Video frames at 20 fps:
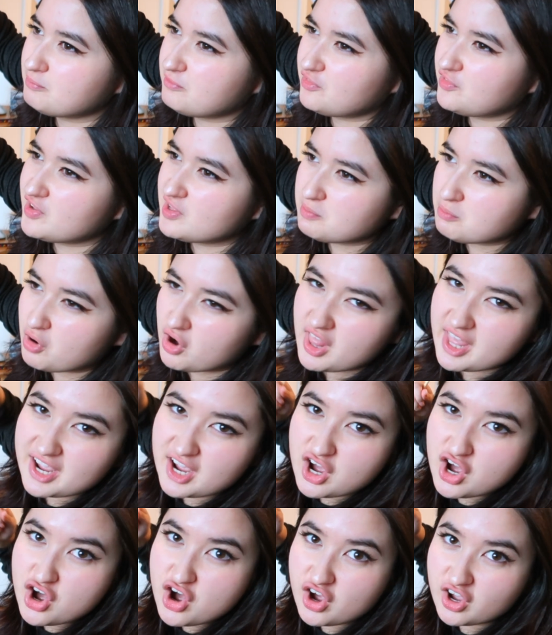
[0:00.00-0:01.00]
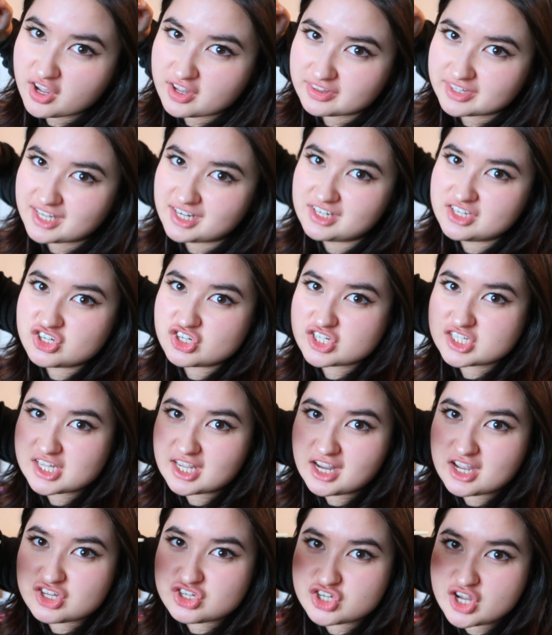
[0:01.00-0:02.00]
feel more like a hook than just
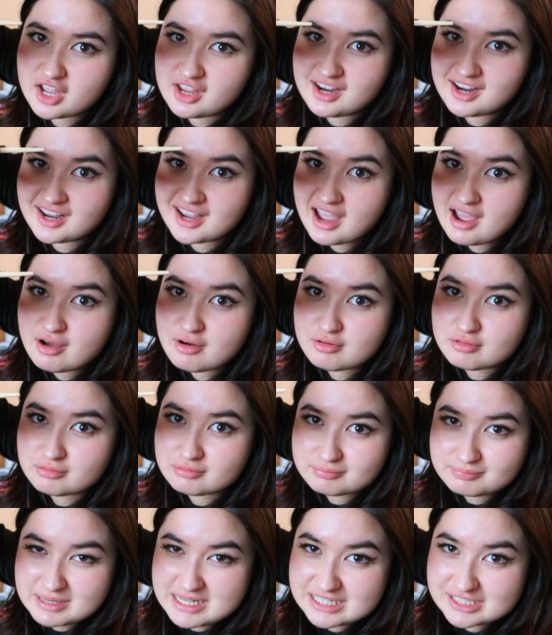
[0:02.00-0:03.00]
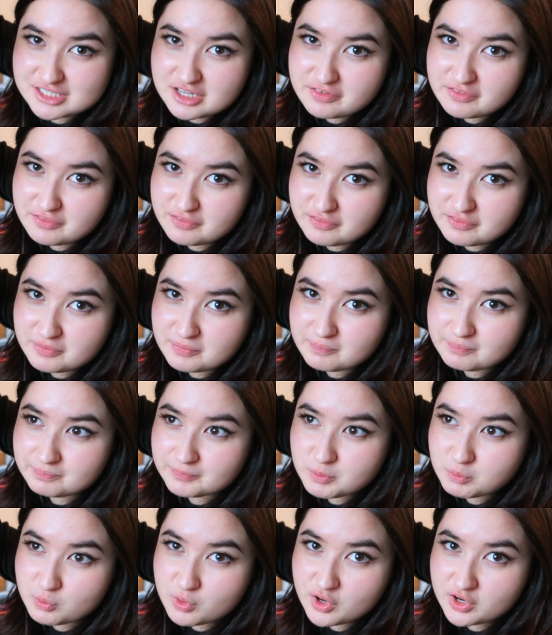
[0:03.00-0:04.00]
like a jutting out piece of
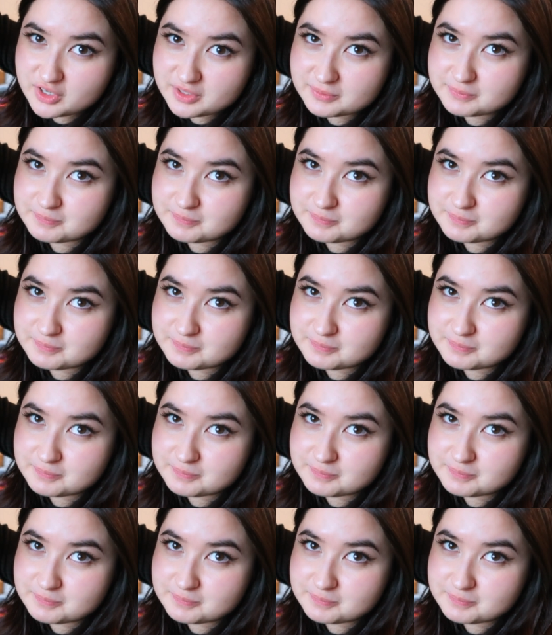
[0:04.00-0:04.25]
wood.